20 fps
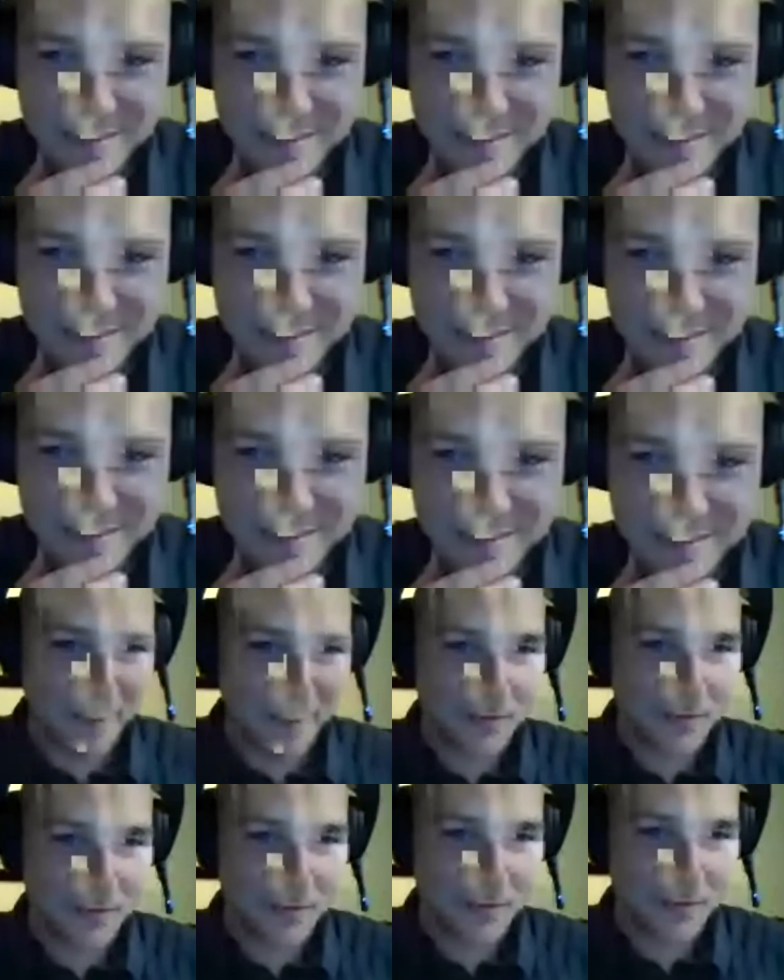Is that what
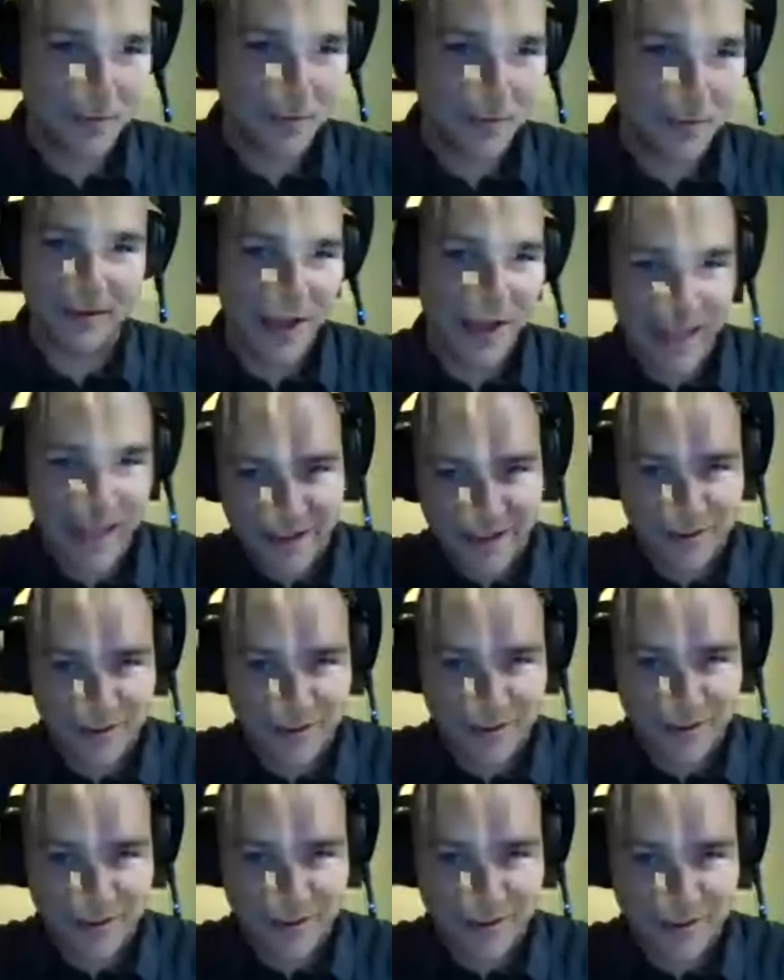happened while I
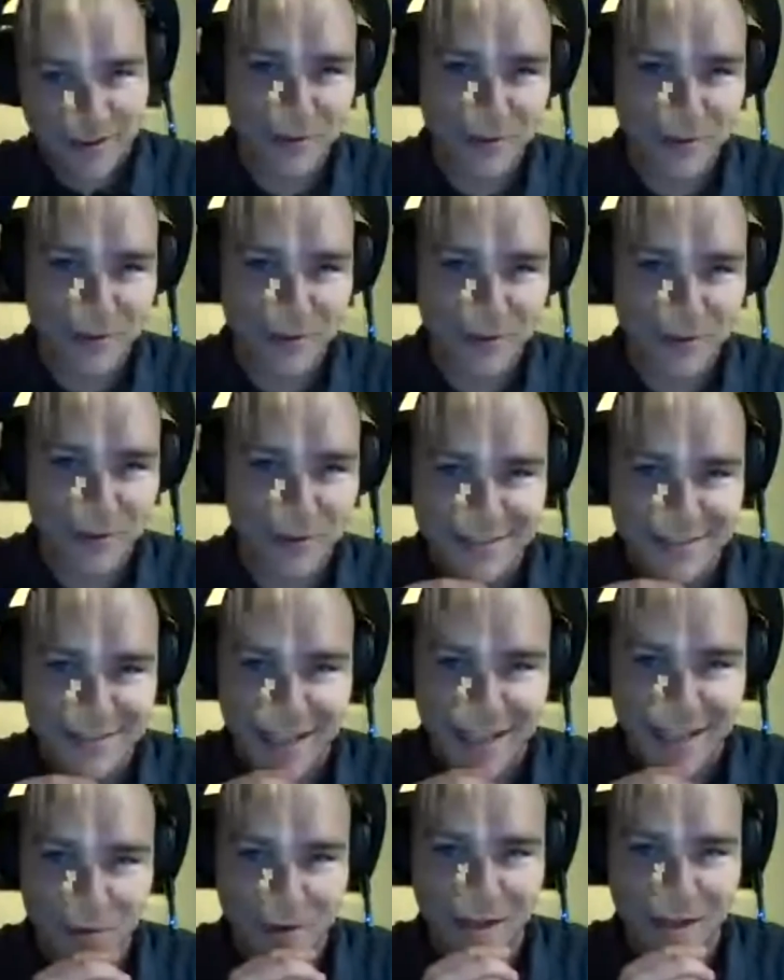couldn't hear you? You guys
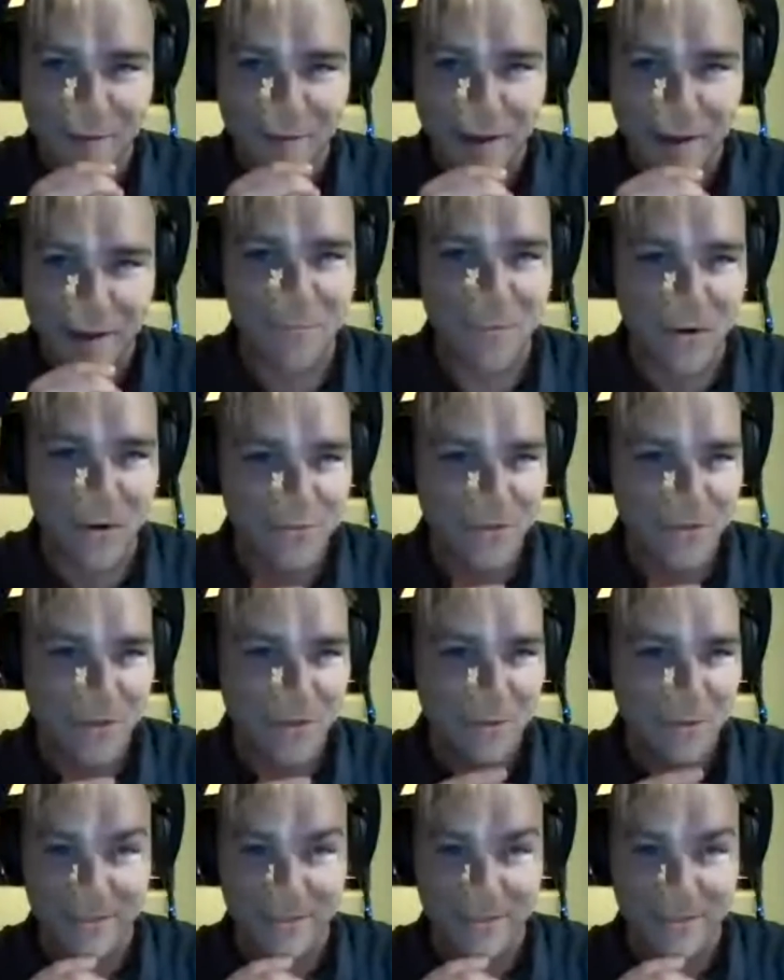decided we're gonna make up horoscopes? Is